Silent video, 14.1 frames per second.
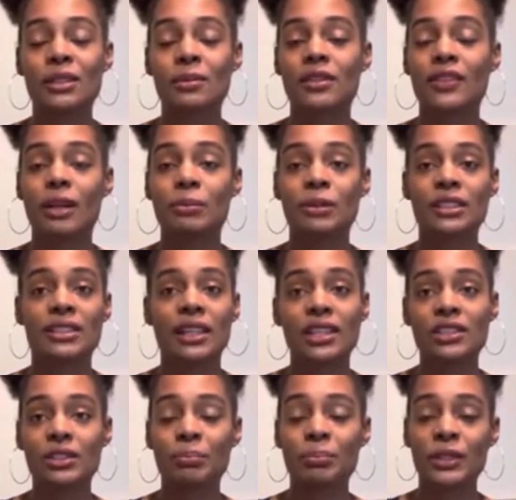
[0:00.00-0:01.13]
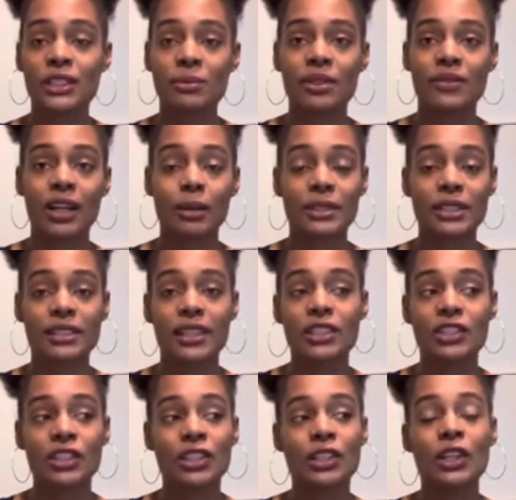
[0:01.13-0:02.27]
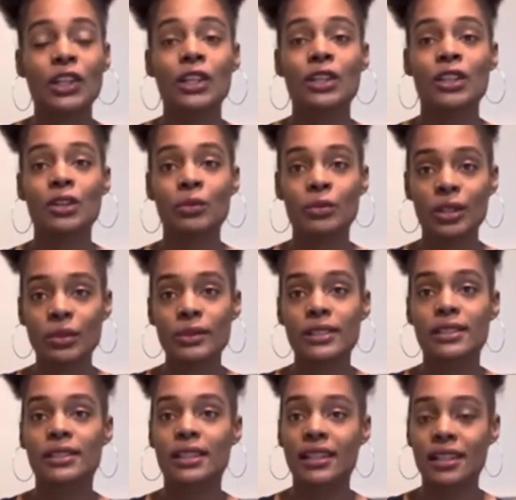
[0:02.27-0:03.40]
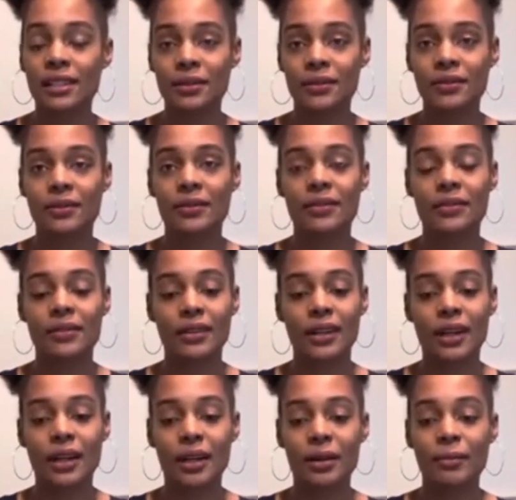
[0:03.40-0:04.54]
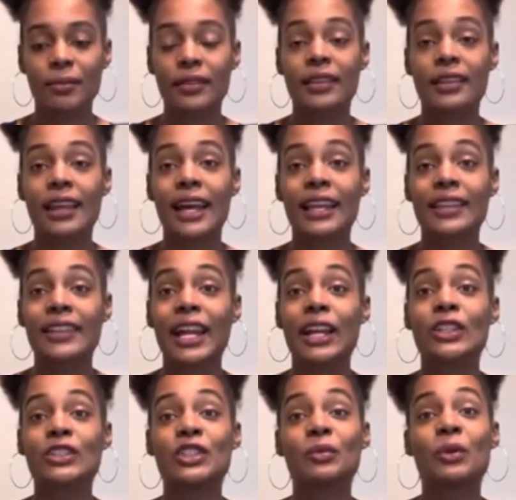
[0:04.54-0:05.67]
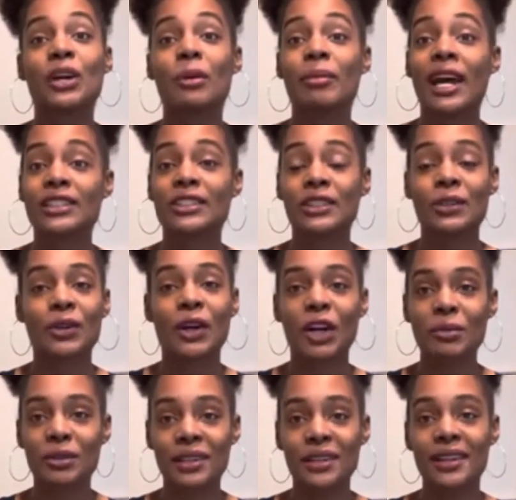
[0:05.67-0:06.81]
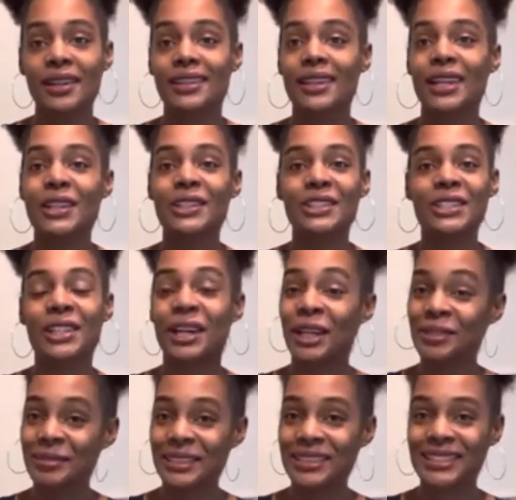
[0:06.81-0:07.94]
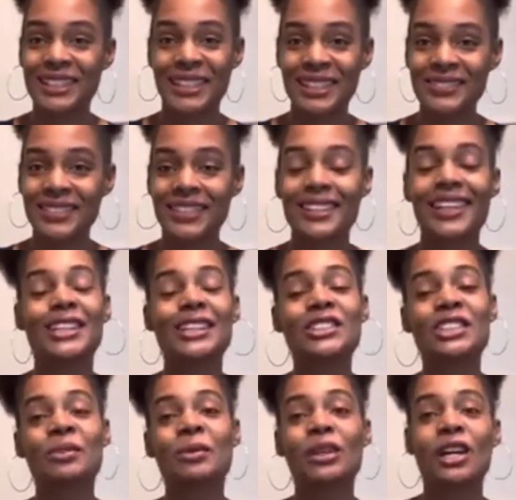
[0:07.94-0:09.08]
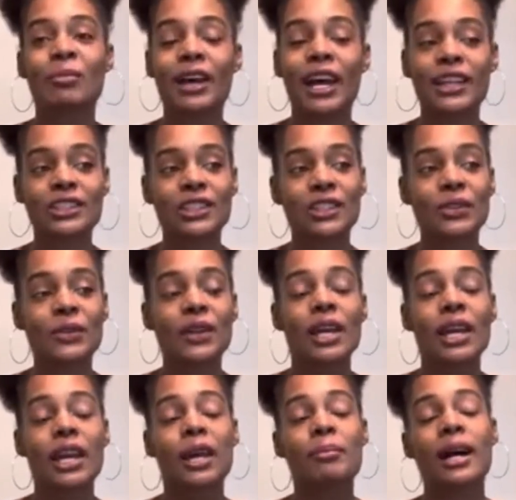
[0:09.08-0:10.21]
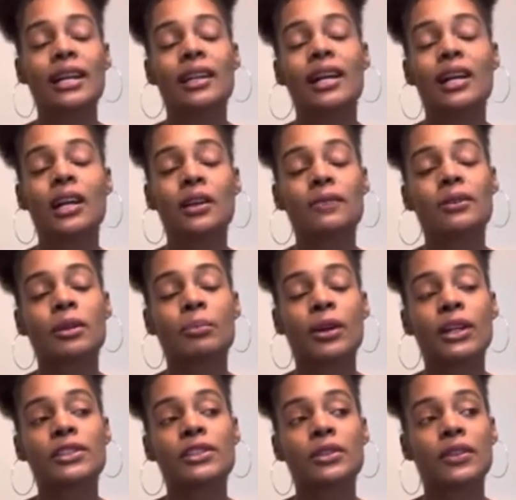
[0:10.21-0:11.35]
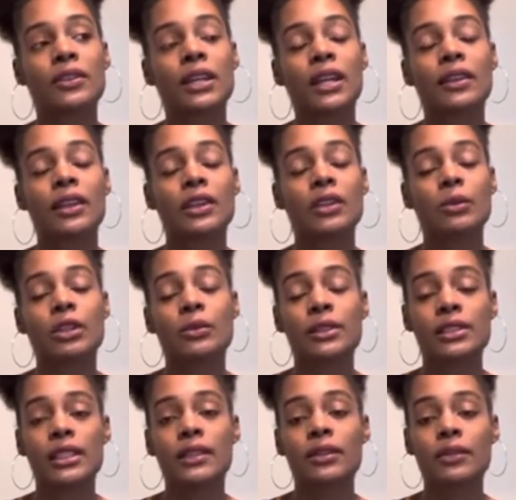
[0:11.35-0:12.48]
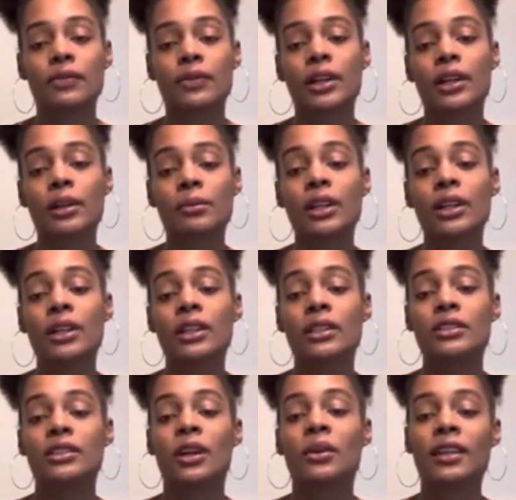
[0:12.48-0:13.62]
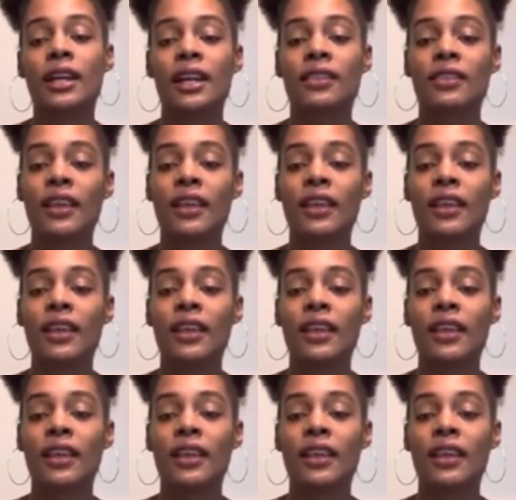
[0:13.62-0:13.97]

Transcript: of compensation, you will receive, that energy will come back to you. The energy will come back to you. It might not come from the person or thing that you want to receive it from. Don't let